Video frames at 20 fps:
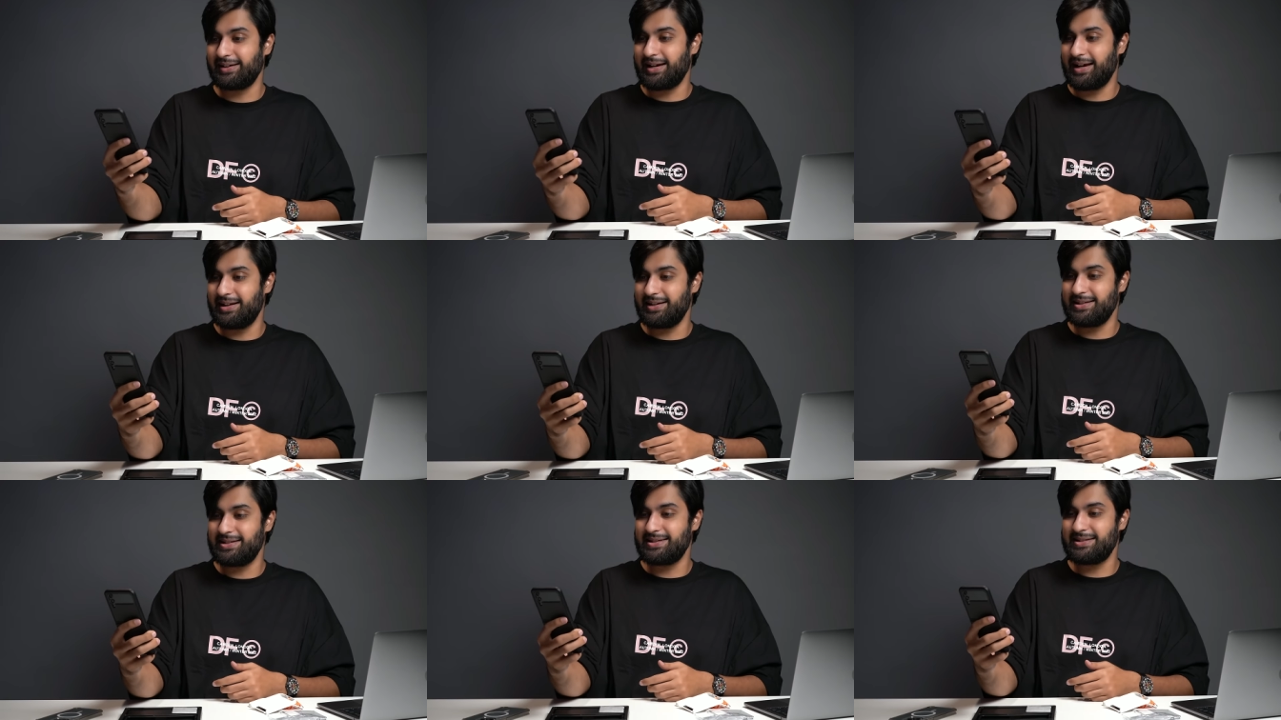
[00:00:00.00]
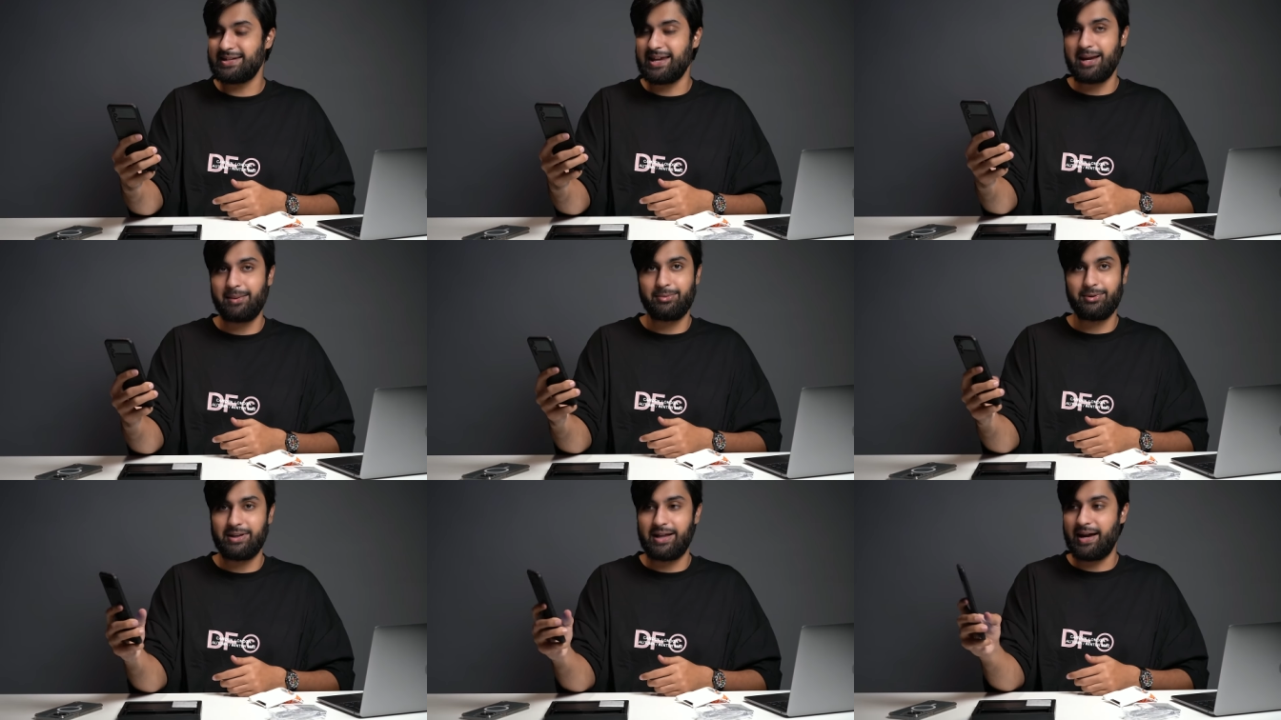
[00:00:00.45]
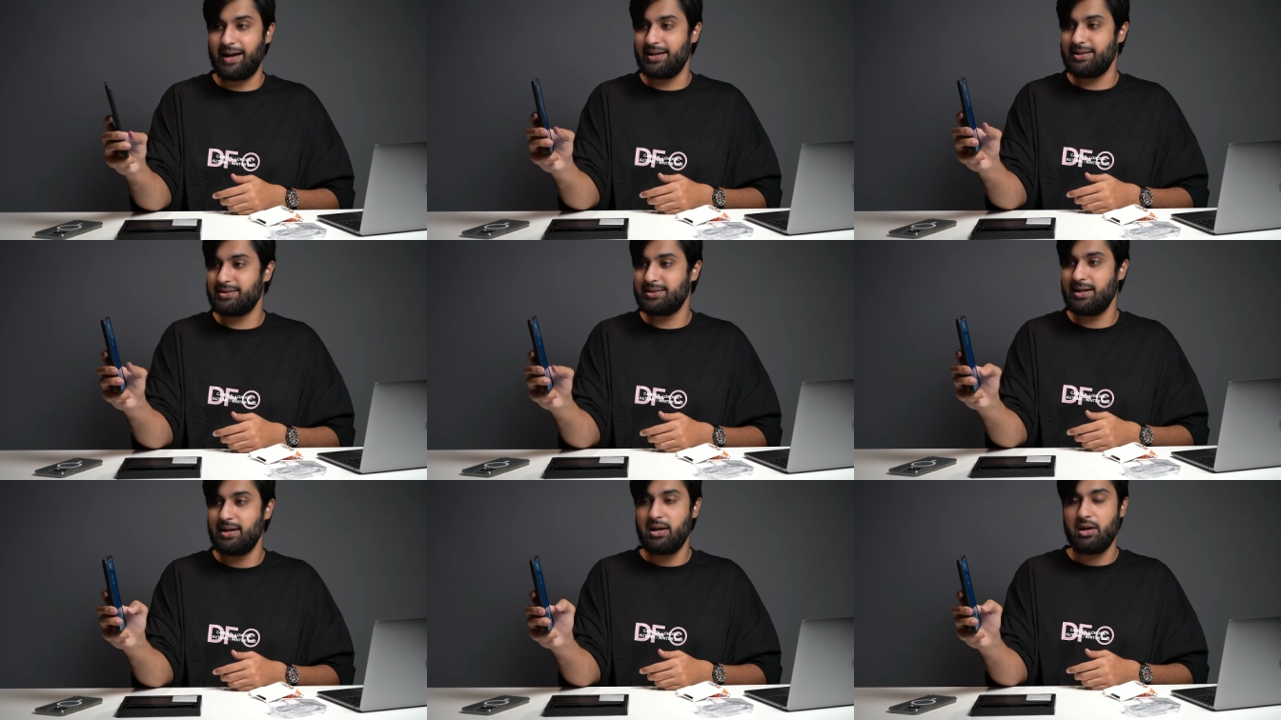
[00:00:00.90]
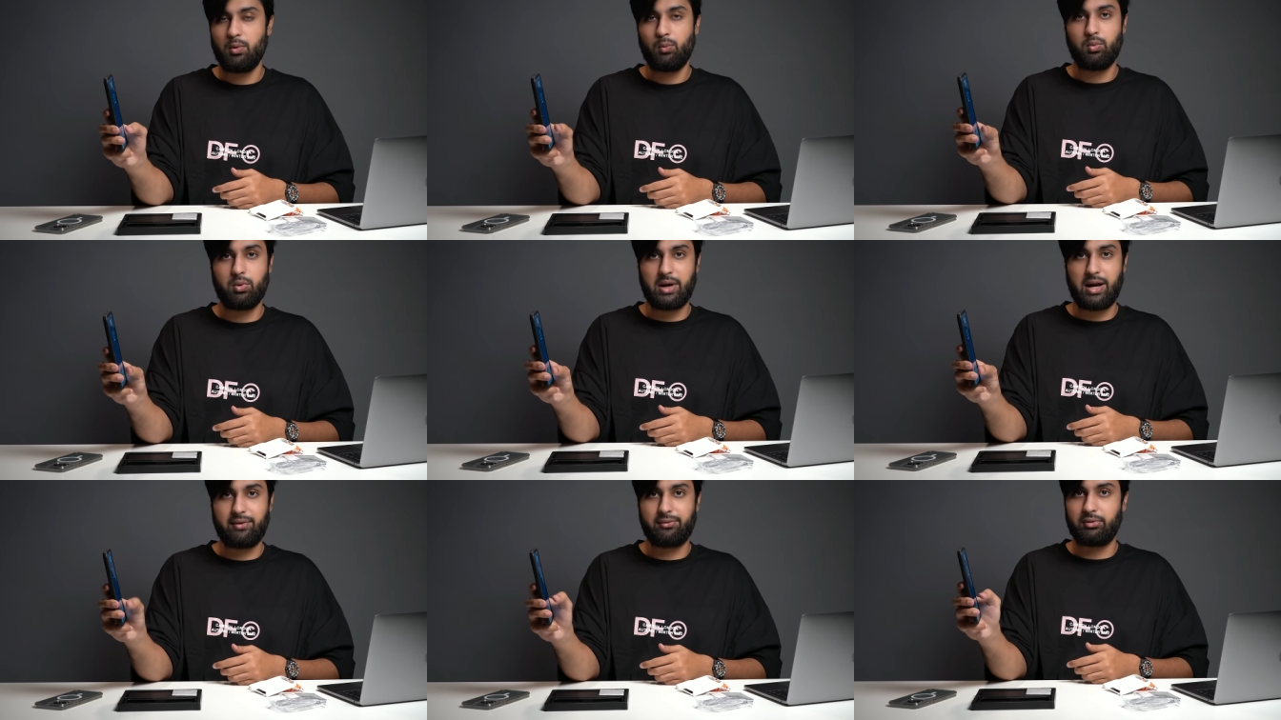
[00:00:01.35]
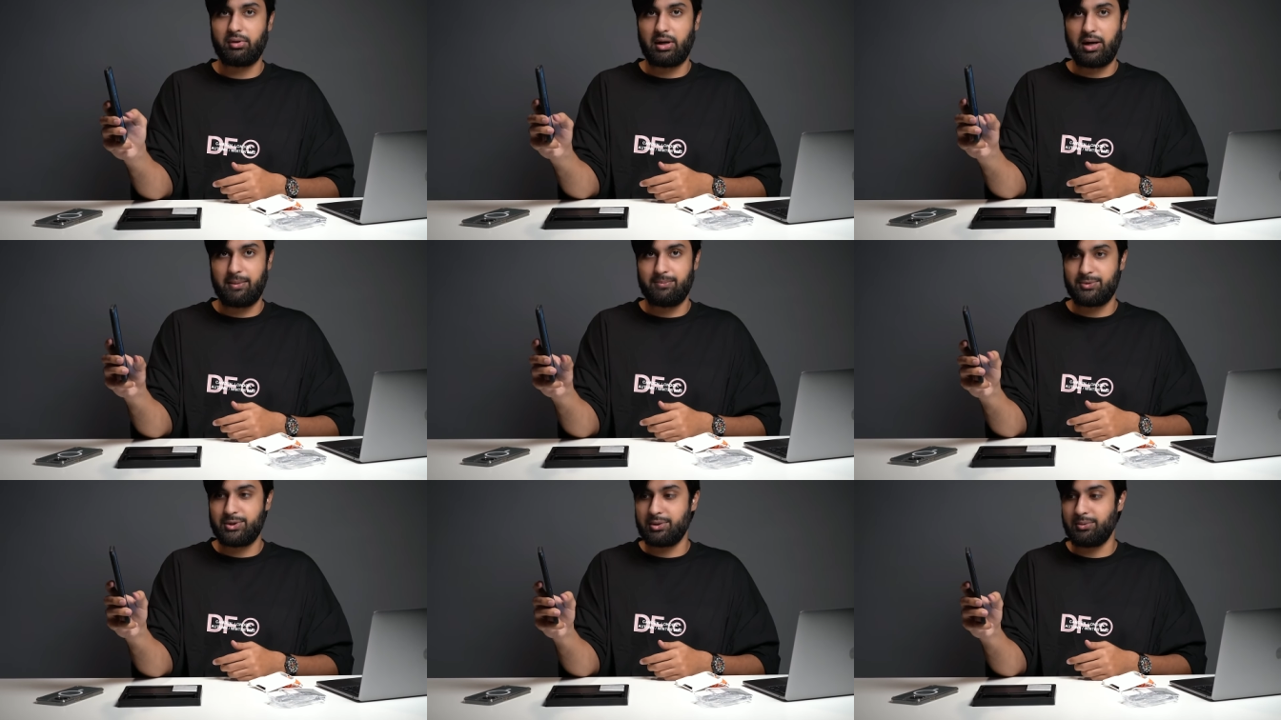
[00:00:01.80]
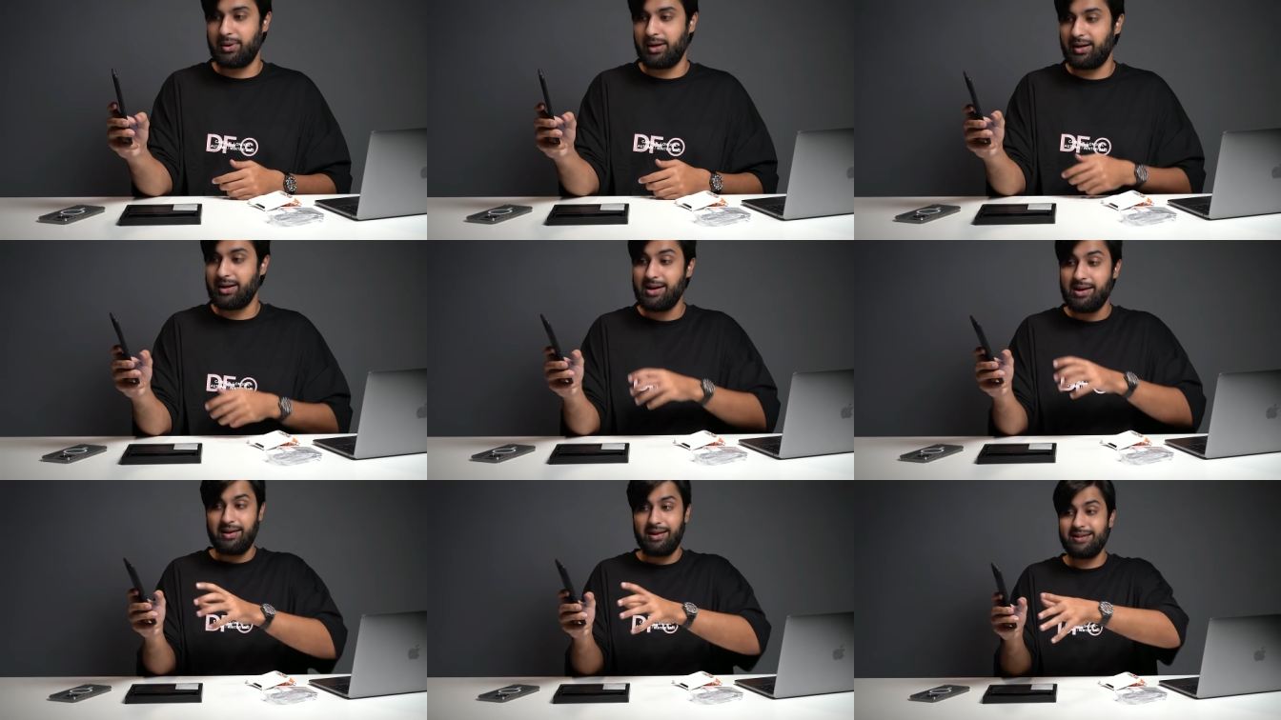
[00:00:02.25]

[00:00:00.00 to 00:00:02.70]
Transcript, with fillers: kind of stabilize whatever I'm doing.